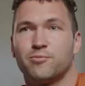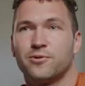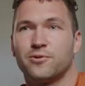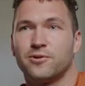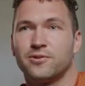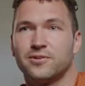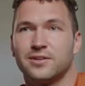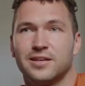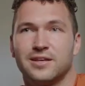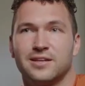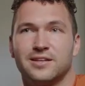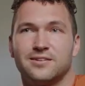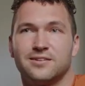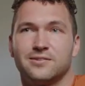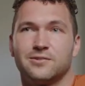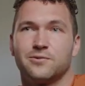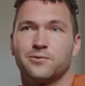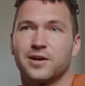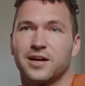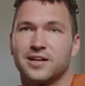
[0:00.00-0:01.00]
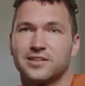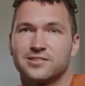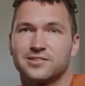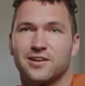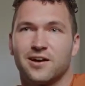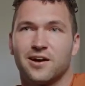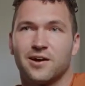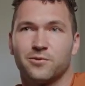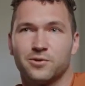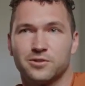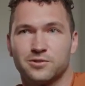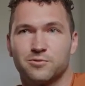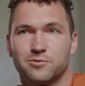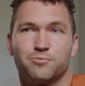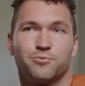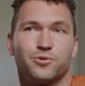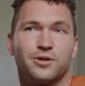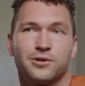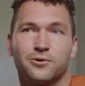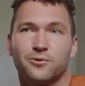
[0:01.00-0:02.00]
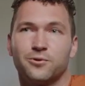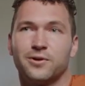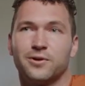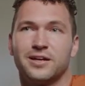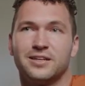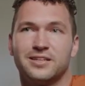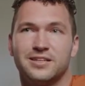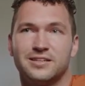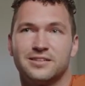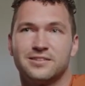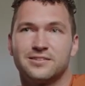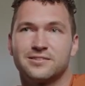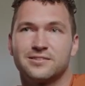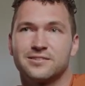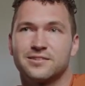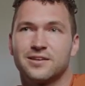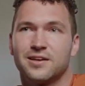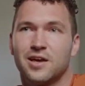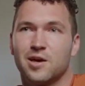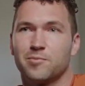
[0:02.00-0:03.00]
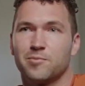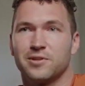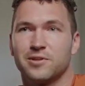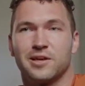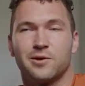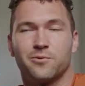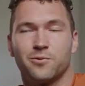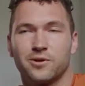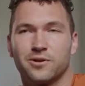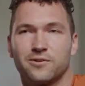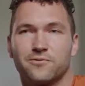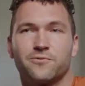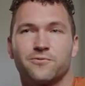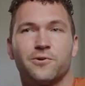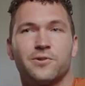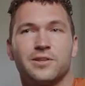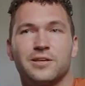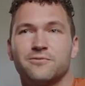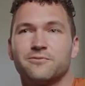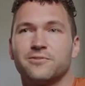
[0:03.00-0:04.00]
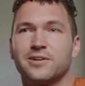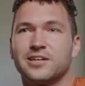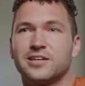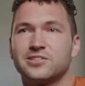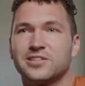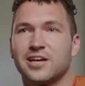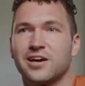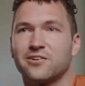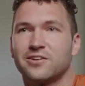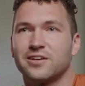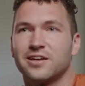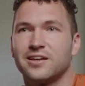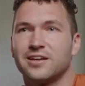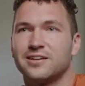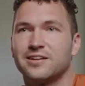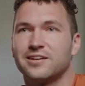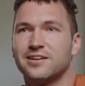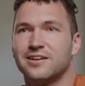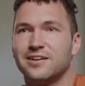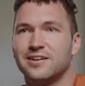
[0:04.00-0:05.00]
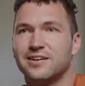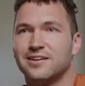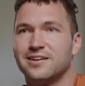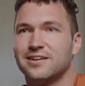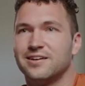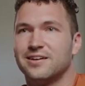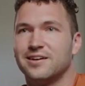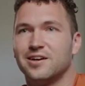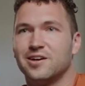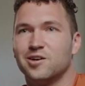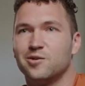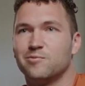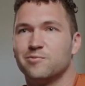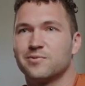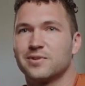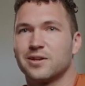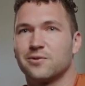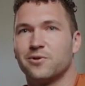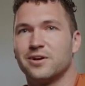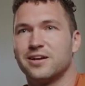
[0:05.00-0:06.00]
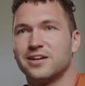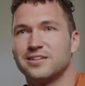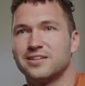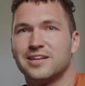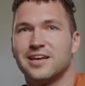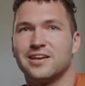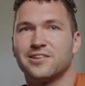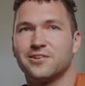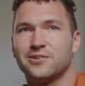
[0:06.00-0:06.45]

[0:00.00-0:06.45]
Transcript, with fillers: bolt. And what I saw was some pretty cool ideas, but they weren't fully fleshed out yet. Um, I wanted to take